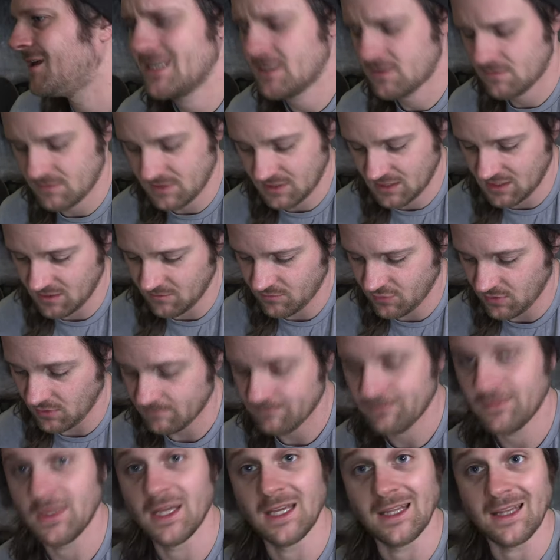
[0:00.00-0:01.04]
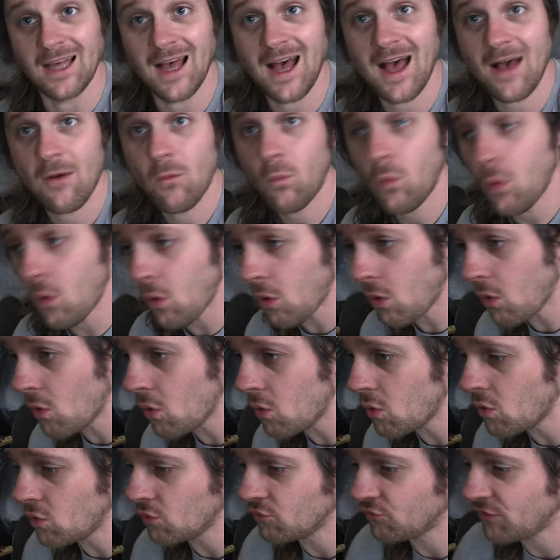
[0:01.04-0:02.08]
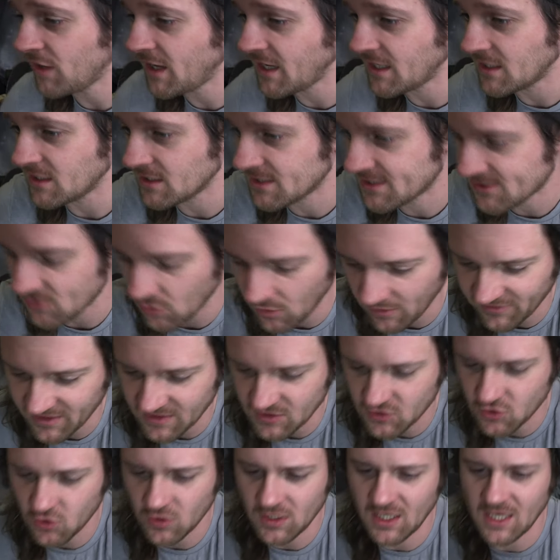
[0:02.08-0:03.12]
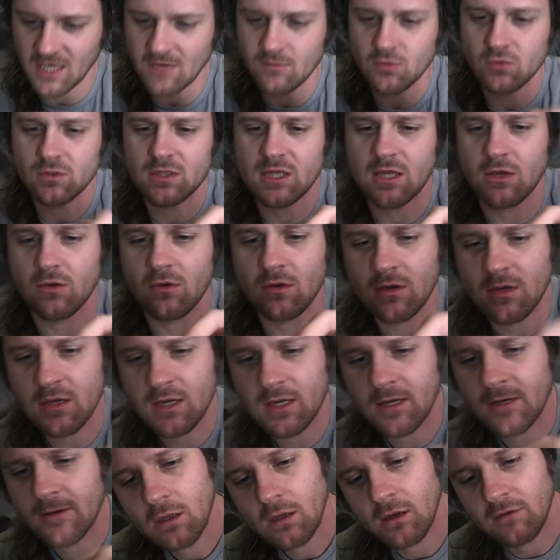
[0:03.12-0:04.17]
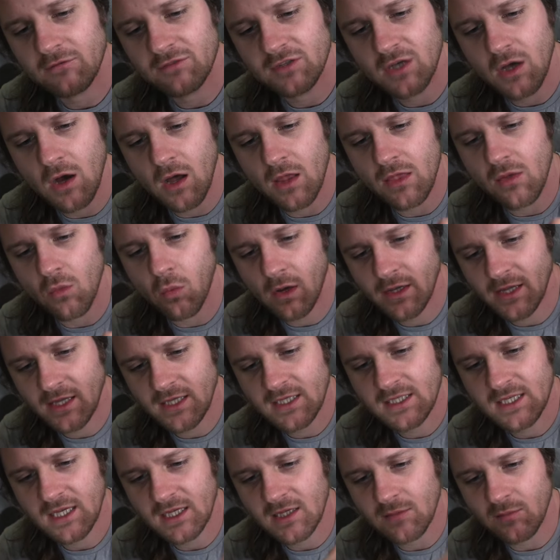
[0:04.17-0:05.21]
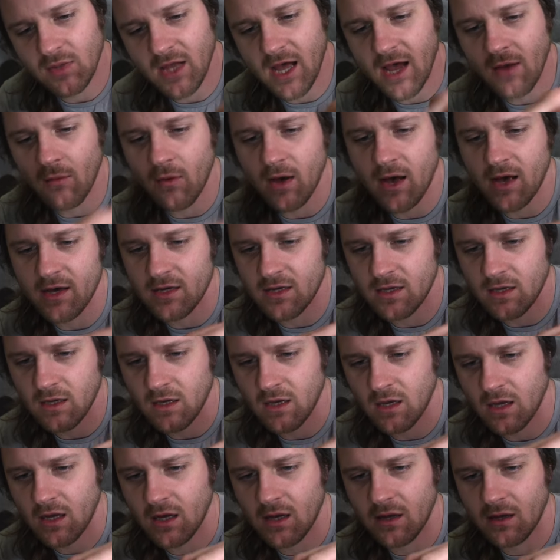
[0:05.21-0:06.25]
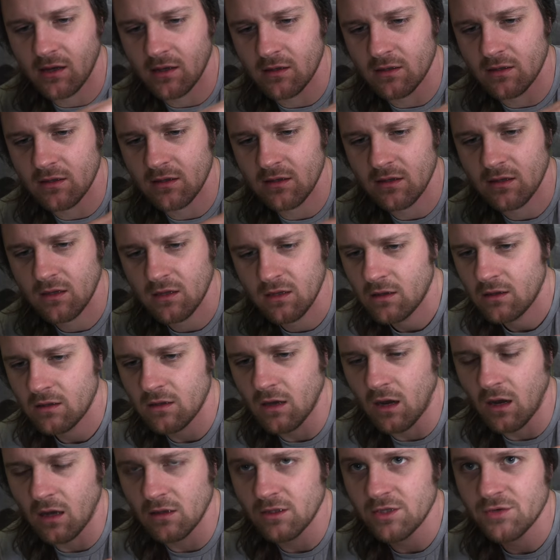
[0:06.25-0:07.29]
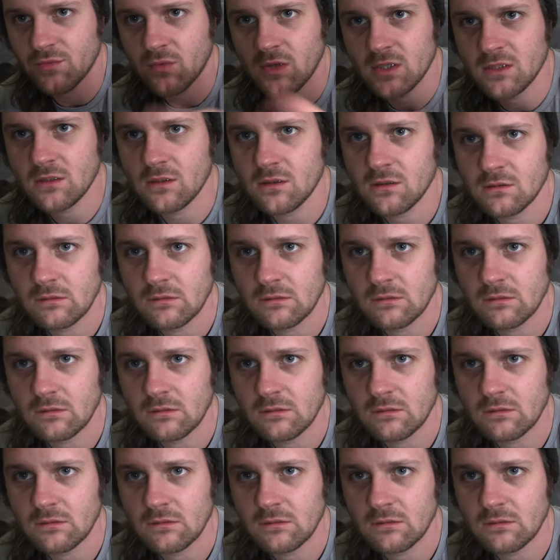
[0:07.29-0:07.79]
I'm going to keep it like that. Woohoo! Right, so I've got two cables now. I've got the one inside the black wire and the other one.